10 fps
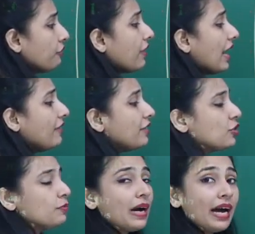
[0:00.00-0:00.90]
5 raised
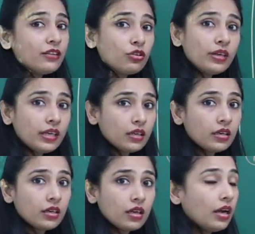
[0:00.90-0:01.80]
to power 3.
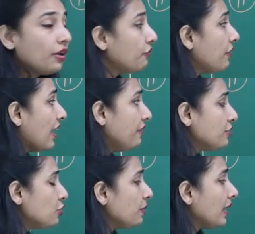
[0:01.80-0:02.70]
5
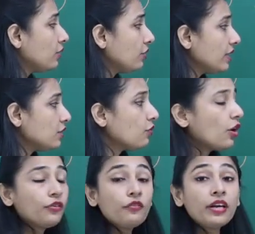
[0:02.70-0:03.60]
raised to power 3 is
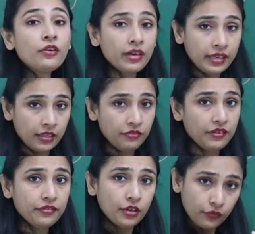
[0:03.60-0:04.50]
what?
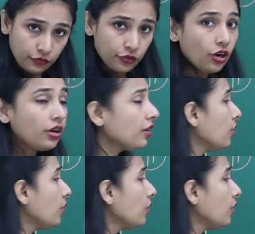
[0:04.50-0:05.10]
125. Sure?